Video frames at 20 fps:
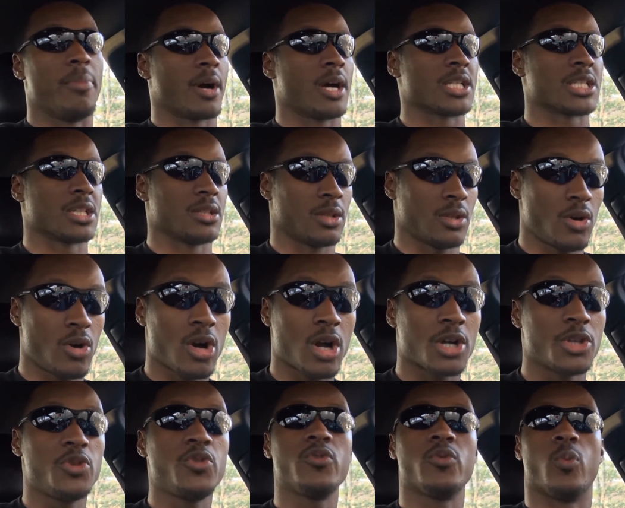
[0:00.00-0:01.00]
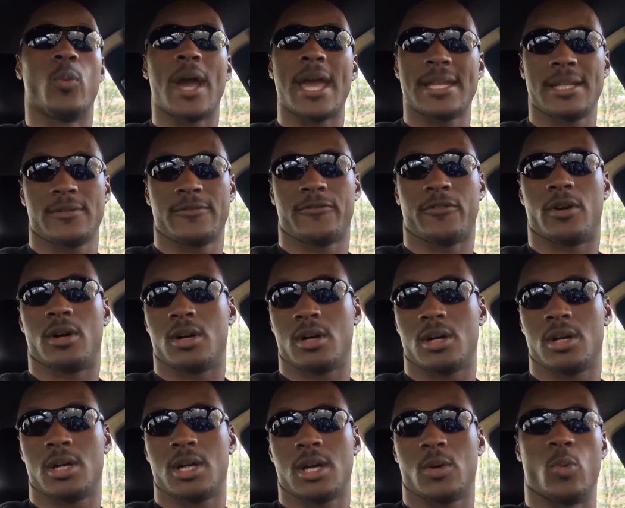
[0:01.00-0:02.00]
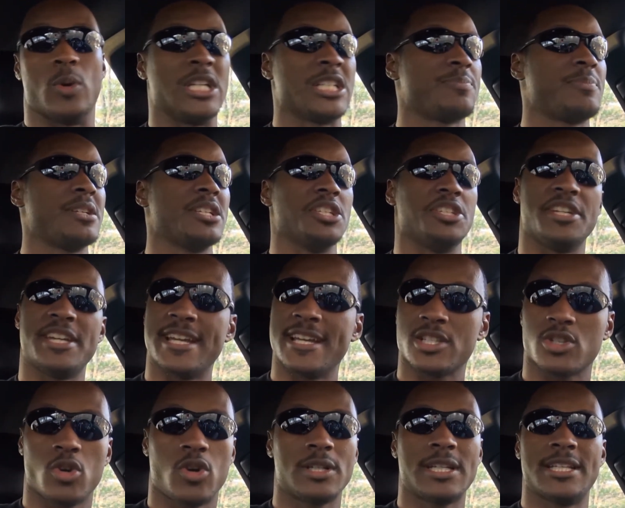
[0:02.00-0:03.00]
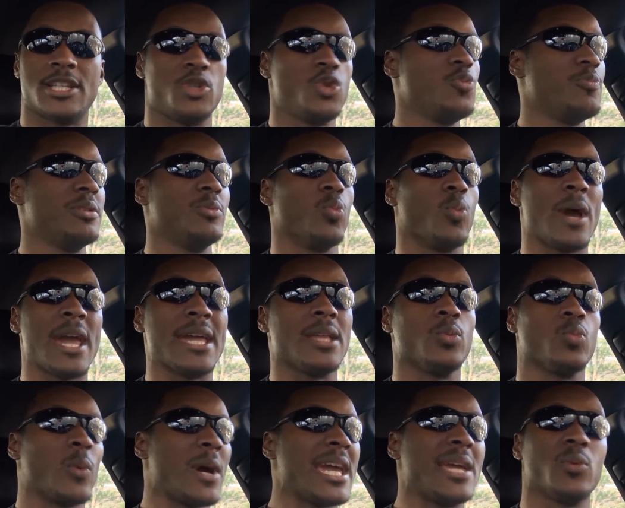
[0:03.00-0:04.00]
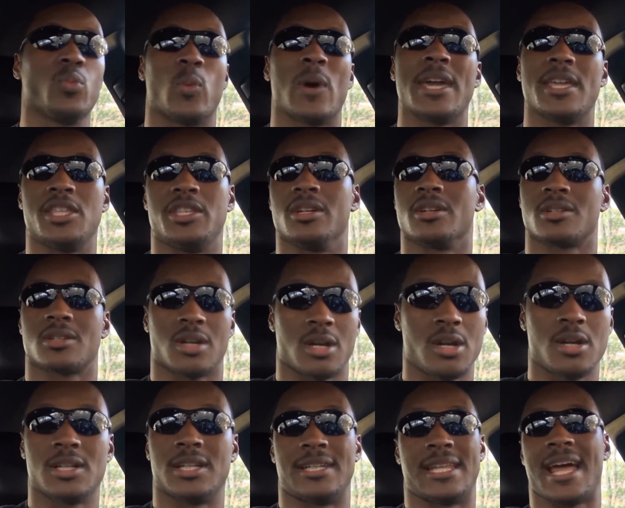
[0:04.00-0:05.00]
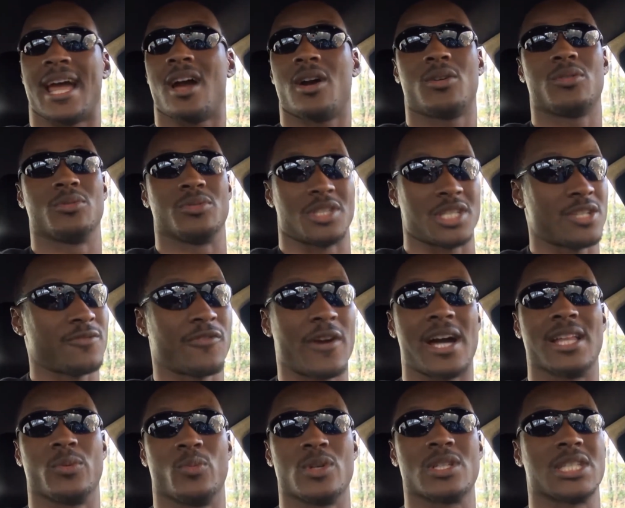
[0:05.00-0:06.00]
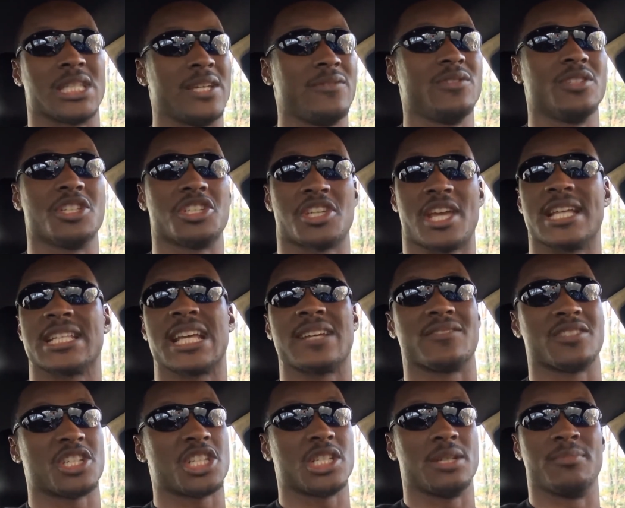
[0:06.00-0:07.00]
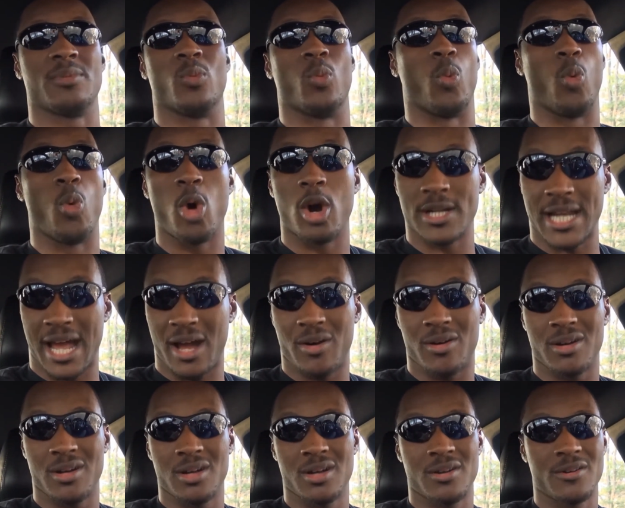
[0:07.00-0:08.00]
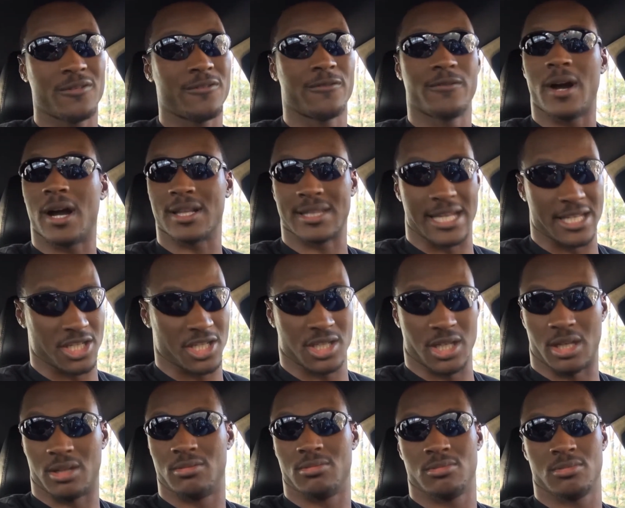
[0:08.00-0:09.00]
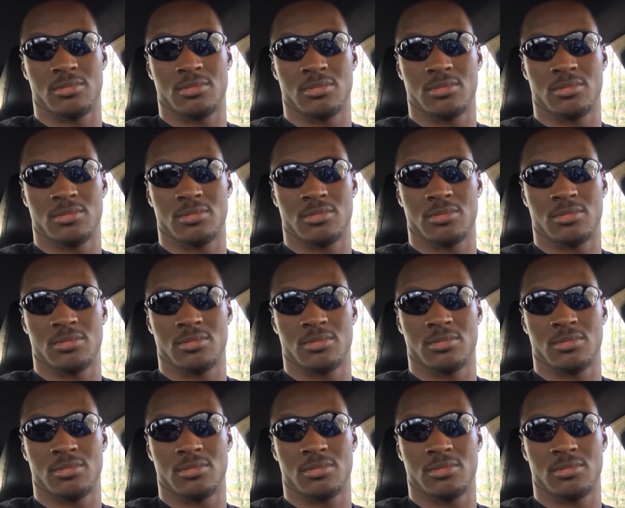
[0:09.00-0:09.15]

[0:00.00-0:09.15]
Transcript: Because the longer you waited for her, when it's been years on end, you've been waiting, waiting, waiting your turn, and now she finally wants to give you the chance after she done been worn out. Fuck that shit.